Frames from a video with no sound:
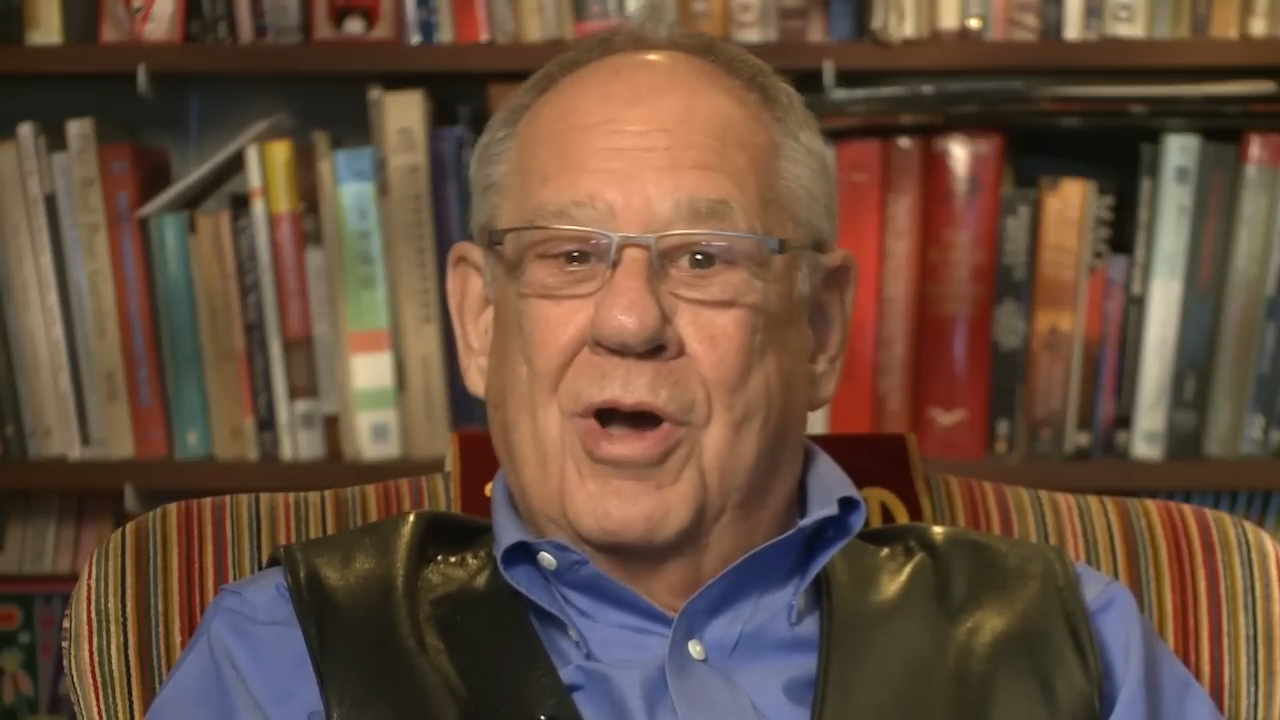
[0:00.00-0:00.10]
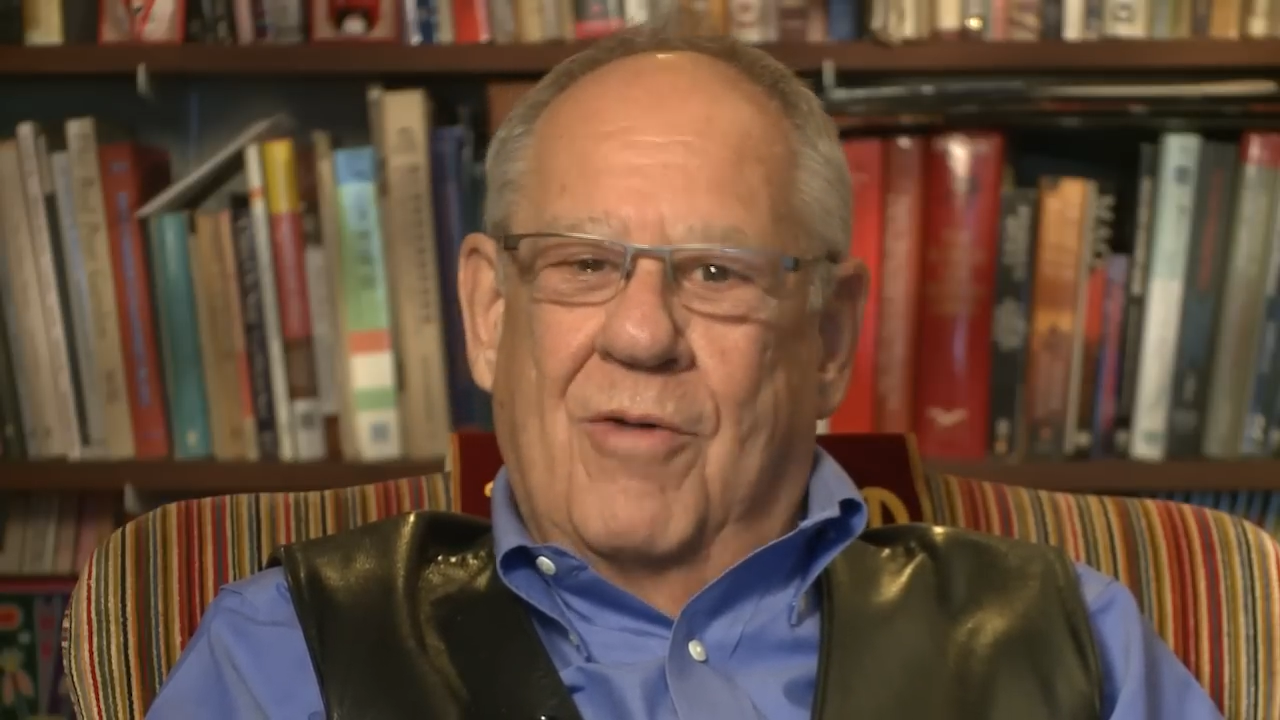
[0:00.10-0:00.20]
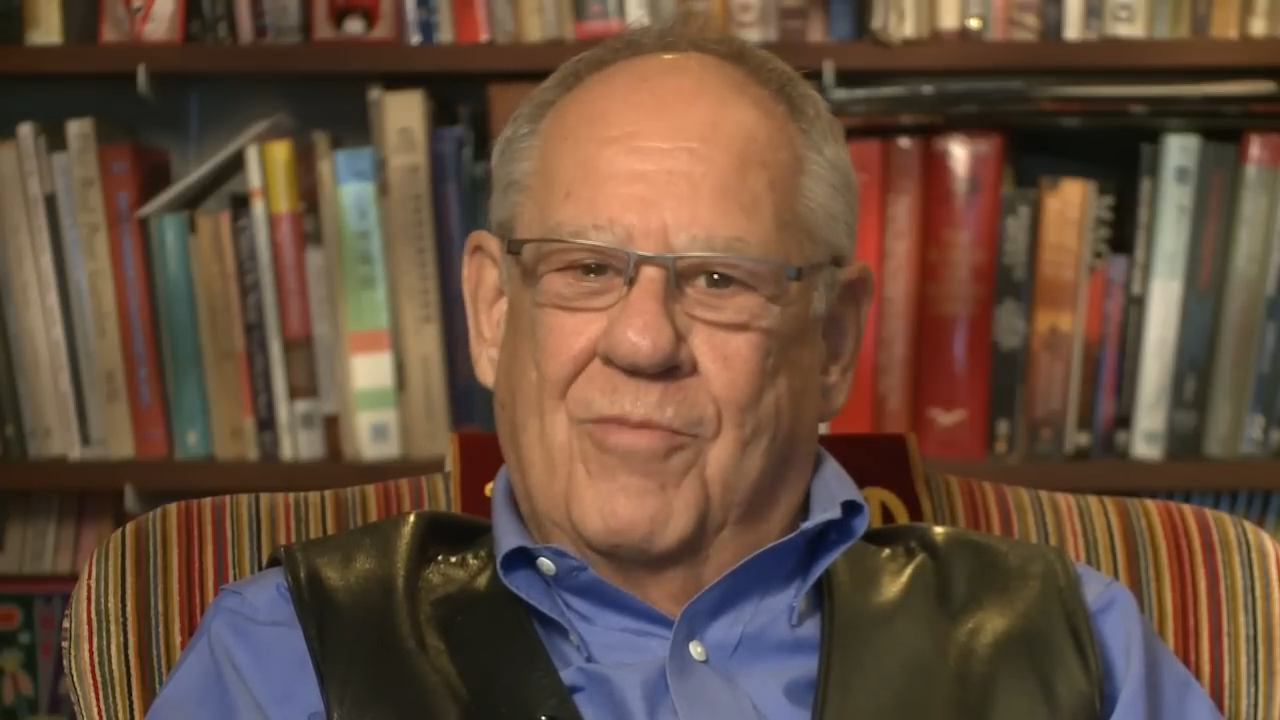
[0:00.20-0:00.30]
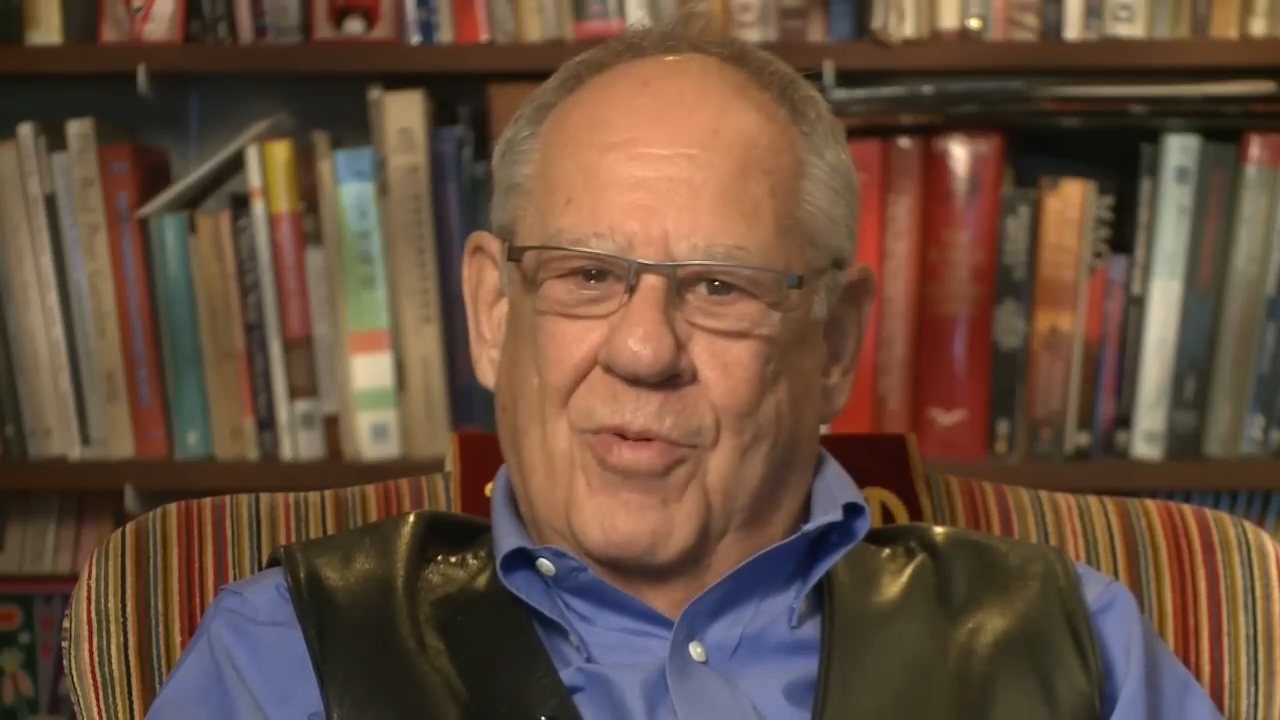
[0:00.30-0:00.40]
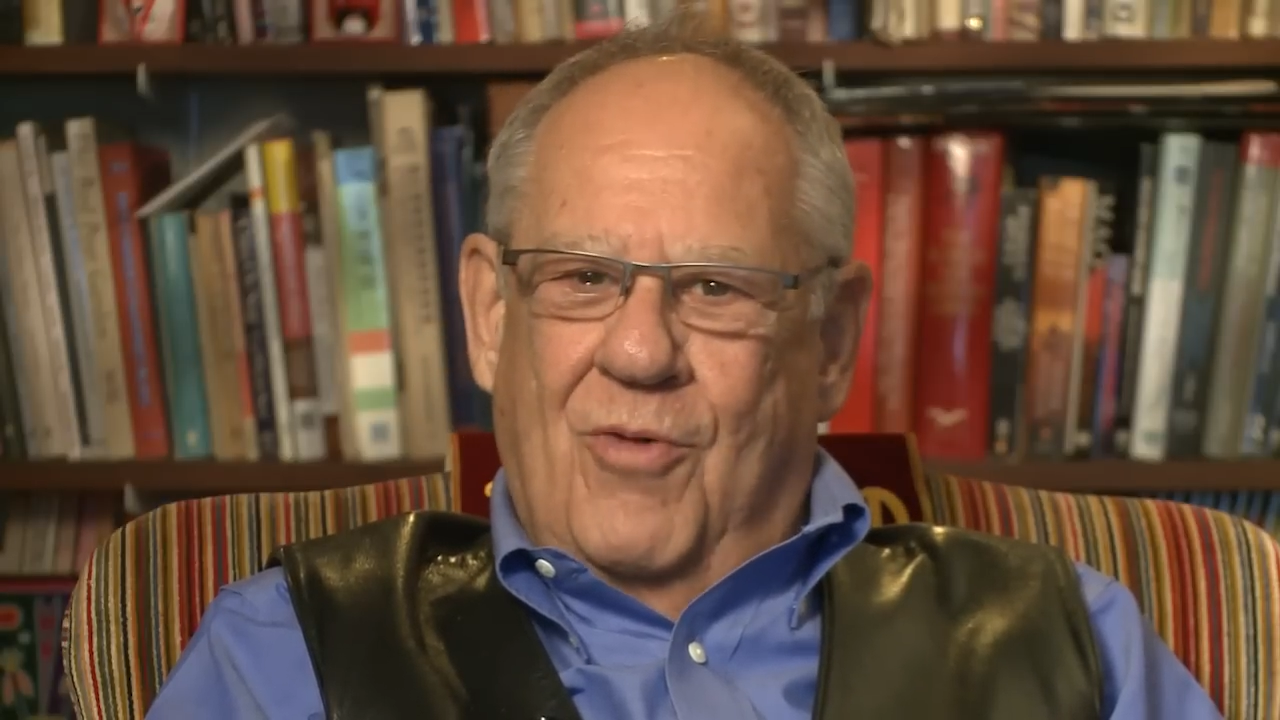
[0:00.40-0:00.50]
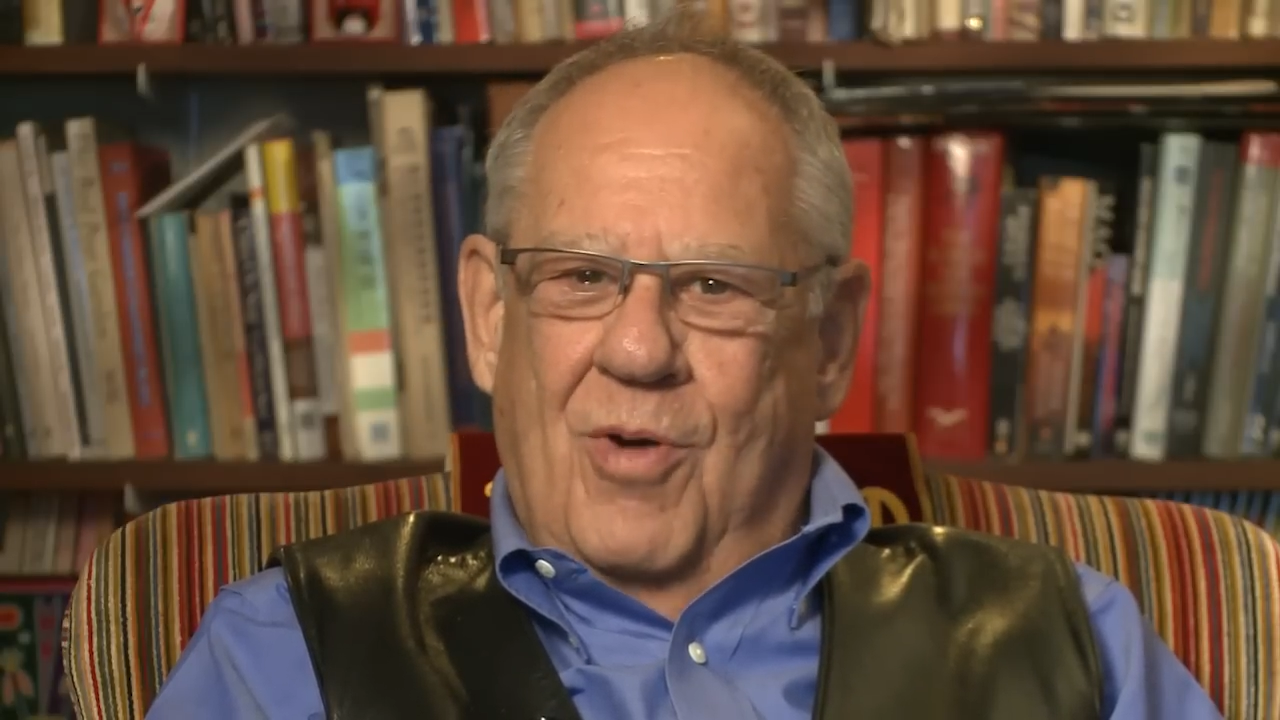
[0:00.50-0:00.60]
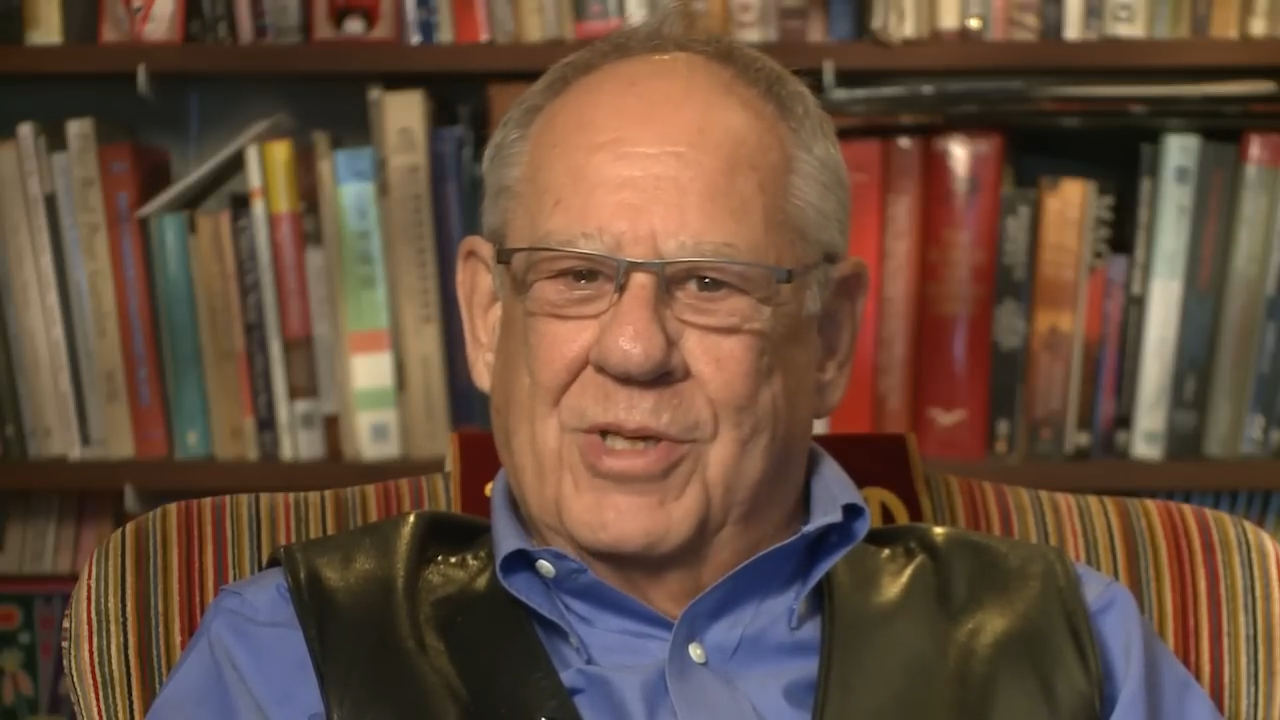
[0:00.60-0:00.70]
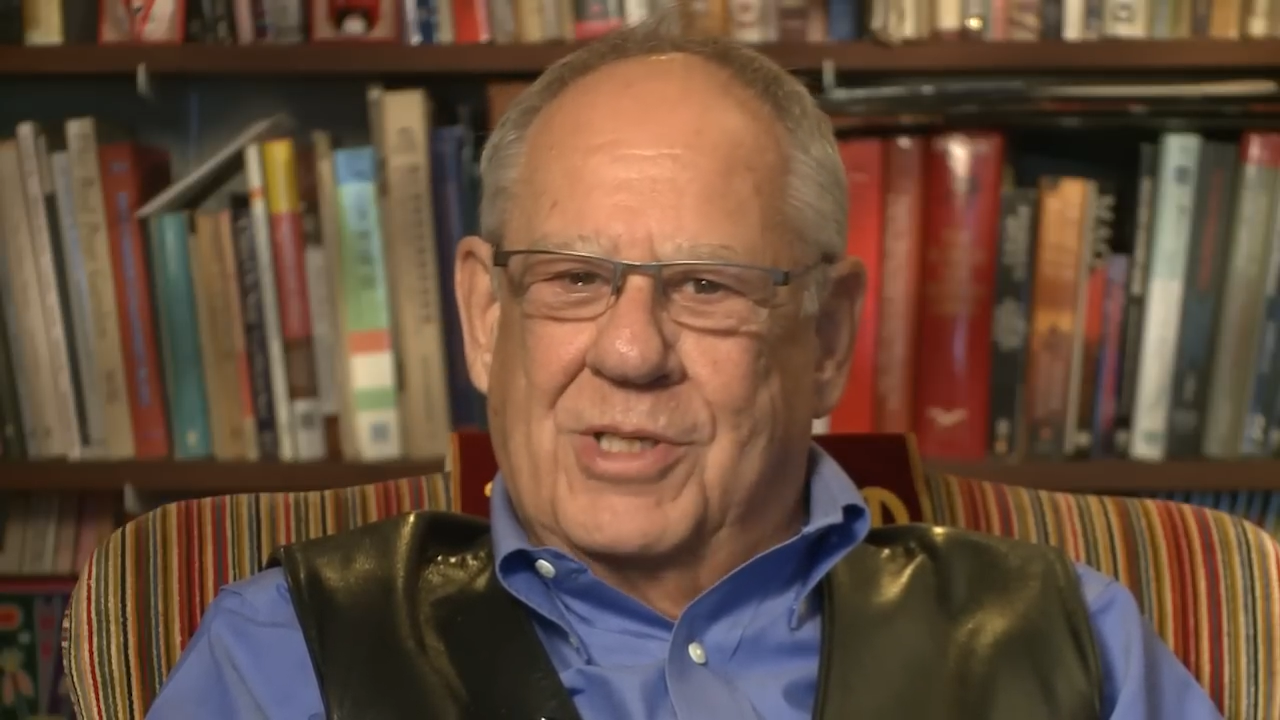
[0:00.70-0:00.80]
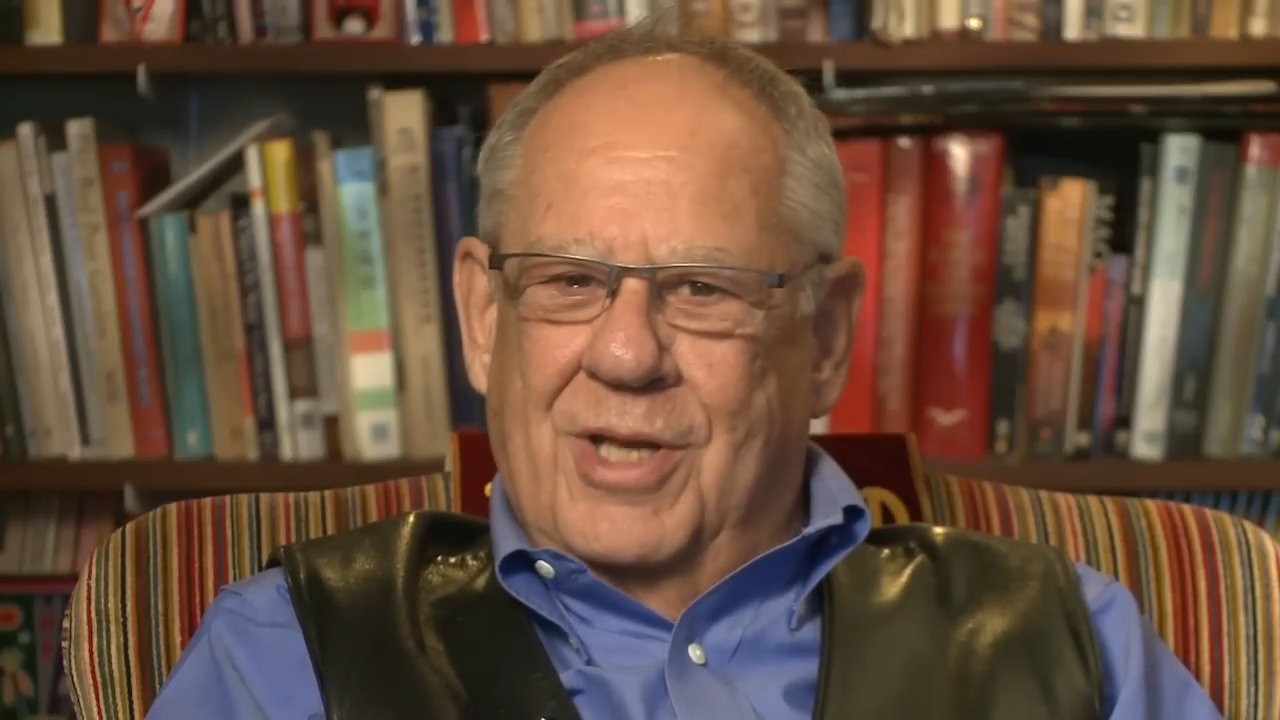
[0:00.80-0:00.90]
of performance